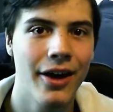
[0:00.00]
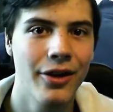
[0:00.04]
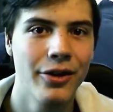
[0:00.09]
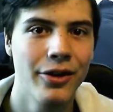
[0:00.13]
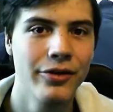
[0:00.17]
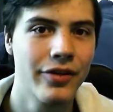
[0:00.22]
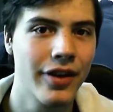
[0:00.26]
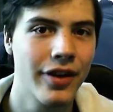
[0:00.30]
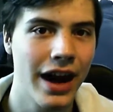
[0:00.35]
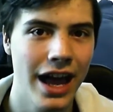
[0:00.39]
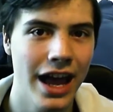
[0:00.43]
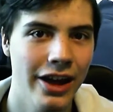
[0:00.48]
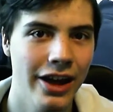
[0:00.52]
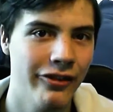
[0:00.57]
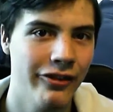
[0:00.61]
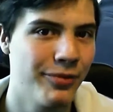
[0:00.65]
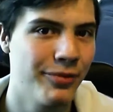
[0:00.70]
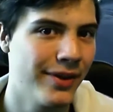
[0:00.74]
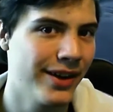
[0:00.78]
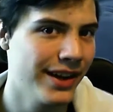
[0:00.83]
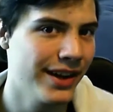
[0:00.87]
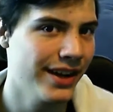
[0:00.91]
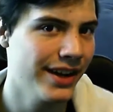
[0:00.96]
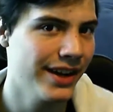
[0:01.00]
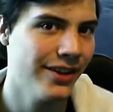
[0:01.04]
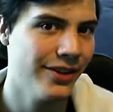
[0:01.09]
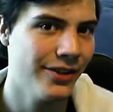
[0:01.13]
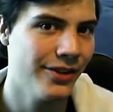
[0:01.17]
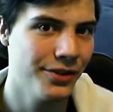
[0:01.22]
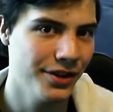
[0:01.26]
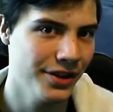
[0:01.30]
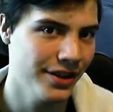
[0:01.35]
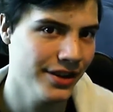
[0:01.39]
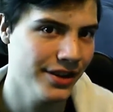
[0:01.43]
over half my
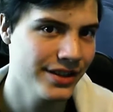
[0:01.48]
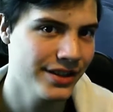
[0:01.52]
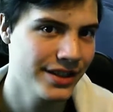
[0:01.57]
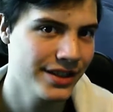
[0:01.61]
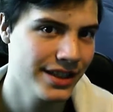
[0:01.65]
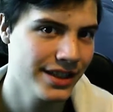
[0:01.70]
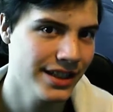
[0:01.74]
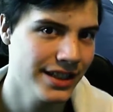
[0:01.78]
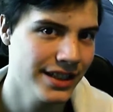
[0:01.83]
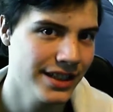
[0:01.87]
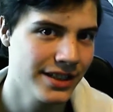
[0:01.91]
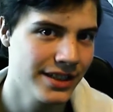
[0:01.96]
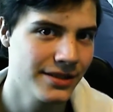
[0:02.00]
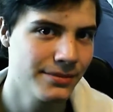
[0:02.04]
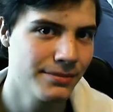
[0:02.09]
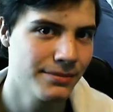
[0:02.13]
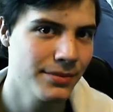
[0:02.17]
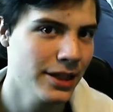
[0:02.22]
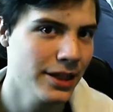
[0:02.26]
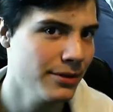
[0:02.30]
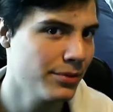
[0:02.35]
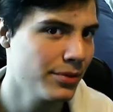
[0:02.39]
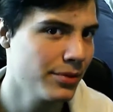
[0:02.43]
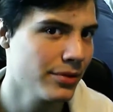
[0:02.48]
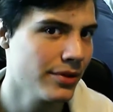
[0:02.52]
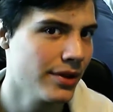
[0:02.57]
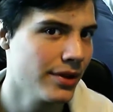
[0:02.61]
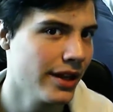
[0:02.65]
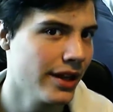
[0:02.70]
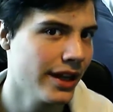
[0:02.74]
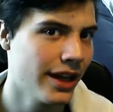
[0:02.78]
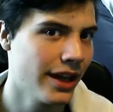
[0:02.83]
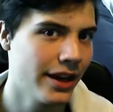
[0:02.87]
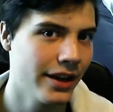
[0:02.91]
audience is
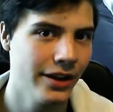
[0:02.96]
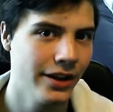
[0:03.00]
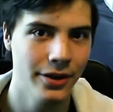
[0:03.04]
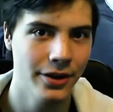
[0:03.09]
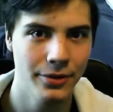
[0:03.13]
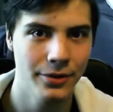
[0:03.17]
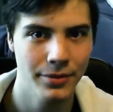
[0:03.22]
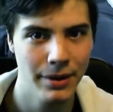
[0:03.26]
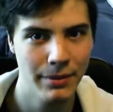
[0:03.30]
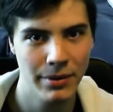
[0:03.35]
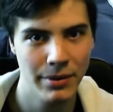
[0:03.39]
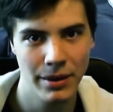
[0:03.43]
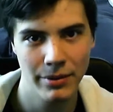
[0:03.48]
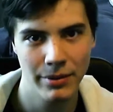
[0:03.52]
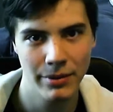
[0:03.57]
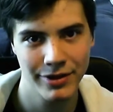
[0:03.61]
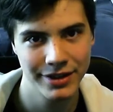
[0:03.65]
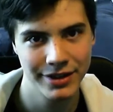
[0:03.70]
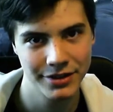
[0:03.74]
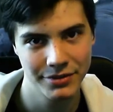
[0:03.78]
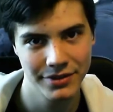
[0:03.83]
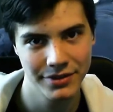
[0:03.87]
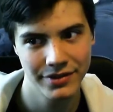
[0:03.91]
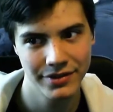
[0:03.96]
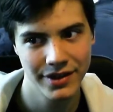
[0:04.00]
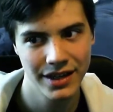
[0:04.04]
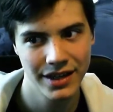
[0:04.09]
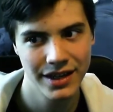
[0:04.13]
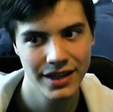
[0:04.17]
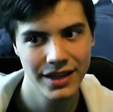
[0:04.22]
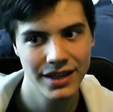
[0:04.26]
people I know, people I'm friends with.